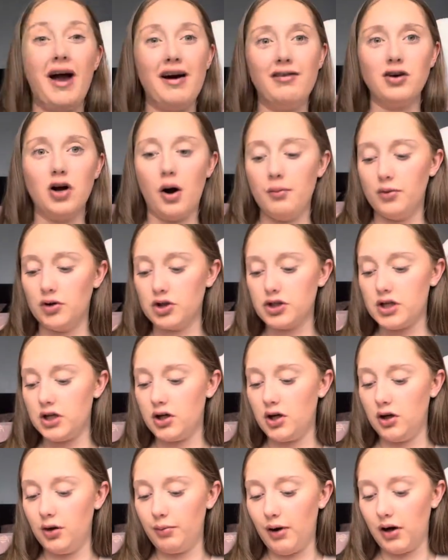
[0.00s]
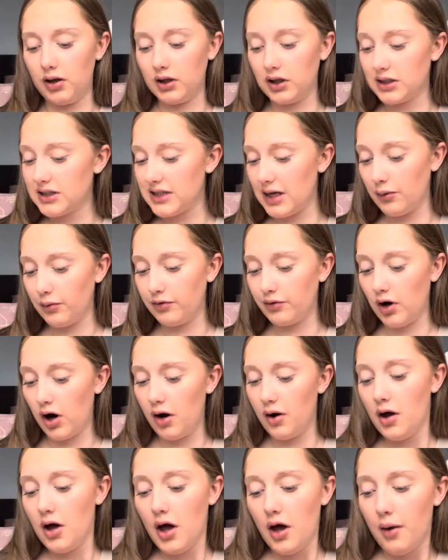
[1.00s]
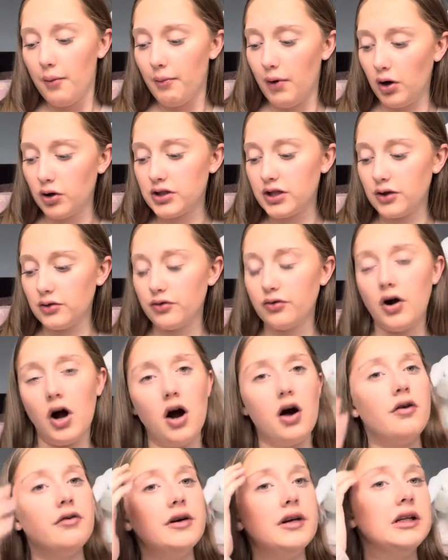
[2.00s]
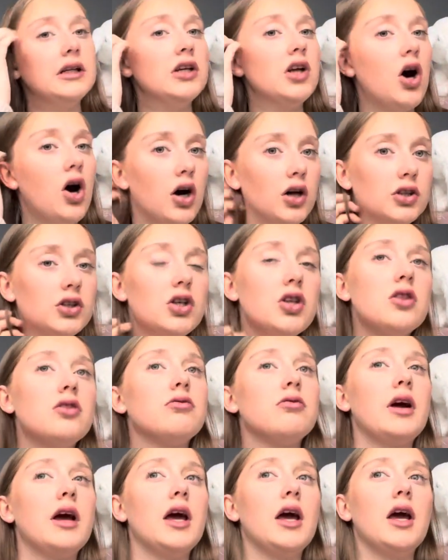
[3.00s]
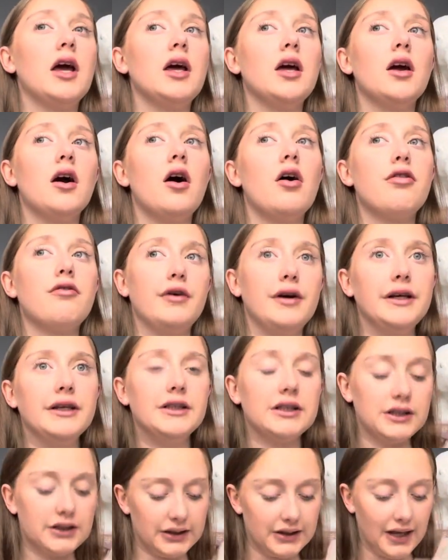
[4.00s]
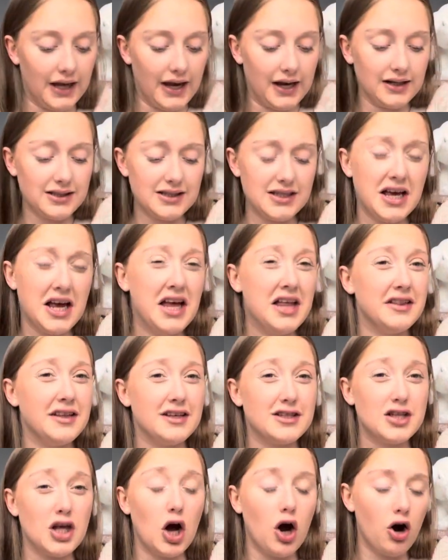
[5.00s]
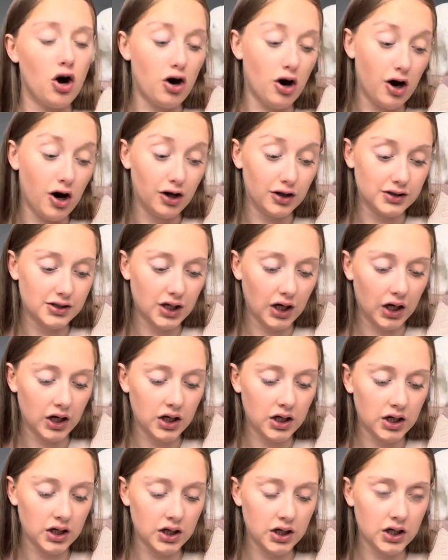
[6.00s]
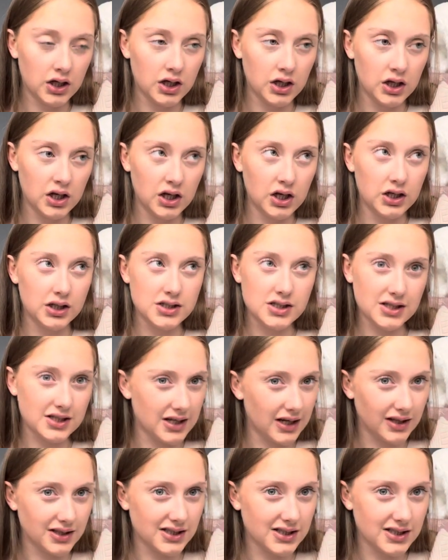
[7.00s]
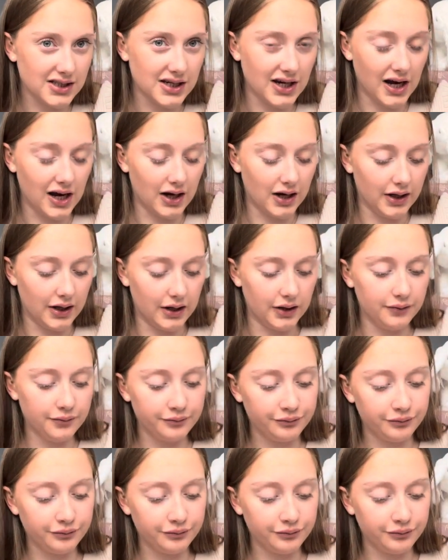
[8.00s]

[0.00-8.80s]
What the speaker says: haven't got much in newborn. Like I said, we've got, most things we've got are in 0 to 3, 3 to 6. There's the odd 6 to 9.